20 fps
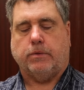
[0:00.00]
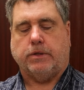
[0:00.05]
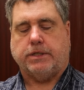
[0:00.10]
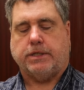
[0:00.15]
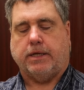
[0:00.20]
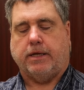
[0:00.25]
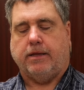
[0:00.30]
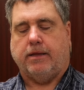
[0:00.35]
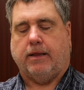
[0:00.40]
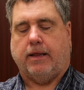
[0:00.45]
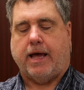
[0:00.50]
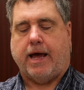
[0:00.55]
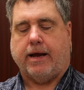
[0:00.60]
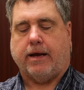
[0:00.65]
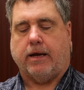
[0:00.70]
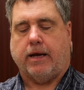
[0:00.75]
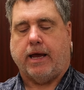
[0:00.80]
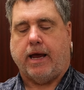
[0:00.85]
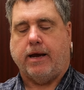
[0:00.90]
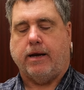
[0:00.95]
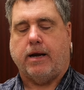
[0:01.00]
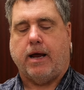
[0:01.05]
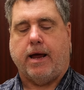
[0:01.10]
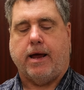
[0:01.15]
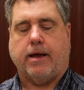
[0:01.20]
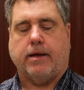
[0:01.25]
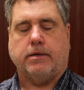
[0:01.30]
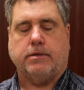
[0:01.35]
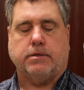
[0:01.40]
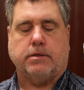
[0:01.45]
We see the lack of
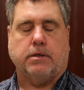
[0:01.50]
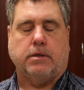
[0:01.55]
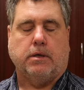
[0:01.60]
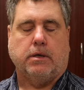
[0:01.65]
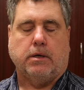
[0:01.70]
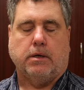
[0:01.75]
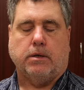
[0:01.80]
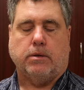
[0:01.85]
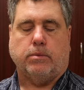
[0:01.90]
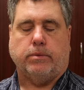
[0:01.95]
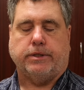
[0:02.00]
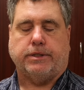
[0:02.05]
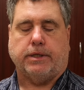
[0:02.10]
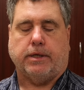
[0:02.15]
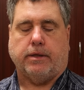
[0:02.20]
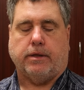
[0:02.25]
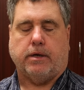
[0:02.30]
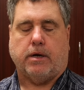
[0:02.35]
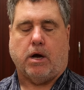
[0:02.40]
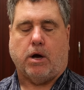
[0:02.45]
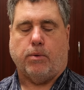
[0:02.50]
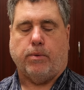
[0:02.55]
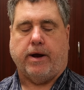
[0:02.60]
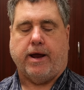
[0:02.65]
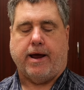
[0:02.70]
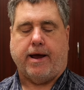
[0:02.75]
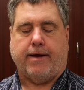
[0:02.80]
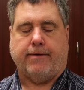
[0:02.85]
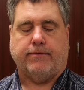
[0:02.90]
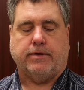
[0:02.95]
canines. We see that all we
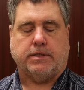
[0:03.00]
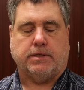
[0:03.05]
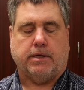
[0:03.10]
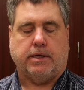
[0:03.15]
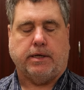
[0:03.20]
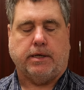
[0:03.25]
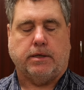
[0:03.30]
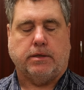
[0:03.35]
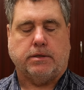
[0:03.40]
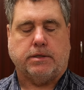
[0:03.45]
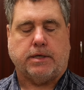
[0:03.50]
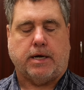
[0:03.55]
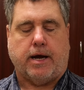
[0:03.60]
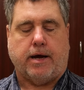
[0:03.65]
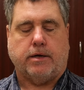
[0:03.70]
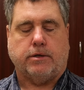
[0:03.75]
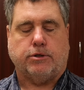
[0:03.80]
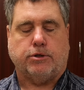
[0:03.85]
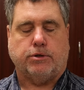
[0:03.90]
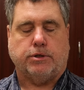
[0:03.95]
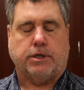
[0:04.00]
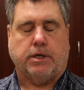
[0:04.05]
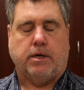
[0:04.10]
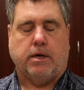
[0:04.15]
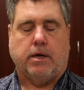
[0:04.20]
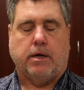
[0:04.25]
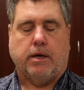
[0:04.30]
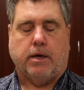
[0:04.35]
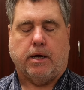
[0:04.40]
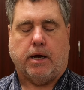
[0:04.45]
have is the incisors
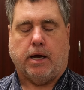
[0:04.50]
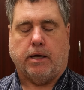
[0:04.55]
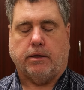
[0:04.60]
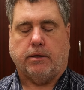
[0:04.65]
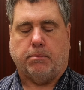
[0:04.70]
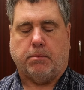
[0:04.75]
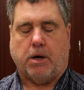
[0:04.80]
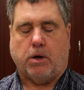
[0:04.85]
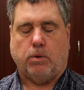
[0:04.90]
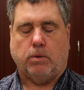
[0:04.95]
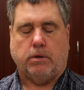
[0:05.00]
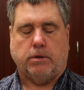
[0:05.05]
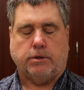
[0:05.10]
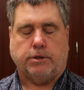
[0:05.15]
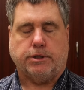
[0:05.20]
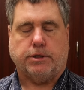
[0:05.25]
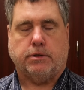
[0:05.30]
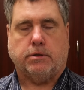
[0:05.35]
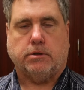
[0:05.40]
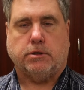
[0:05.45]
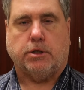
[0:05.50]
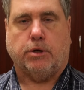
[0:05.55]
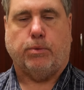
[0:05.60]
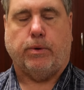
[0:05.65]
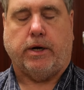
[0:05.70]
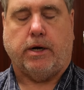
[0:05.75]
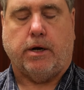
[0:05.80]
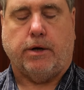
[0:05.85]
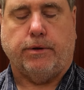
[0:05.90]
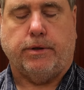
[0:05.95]
and the molars. So
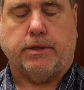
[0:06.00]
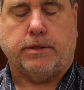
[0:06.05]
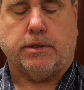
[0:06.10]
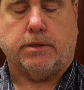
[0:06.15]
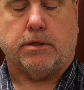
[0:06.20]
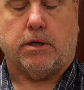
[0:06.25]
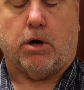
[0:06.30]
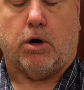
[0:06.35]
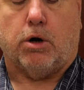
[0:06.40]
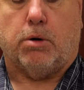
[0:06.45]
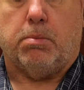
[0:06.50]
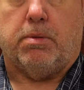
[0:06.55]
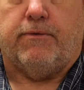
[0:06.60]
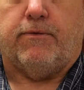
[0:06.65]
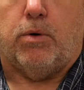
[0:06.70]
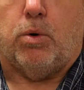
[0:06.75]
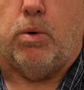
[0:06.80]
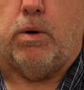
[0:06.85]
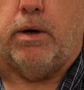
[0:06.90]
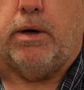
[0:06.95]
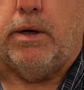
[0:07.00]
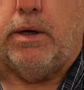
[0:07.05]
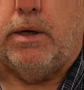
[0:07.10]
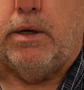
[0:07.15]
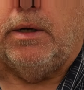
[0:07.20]
we know this is a herbivore.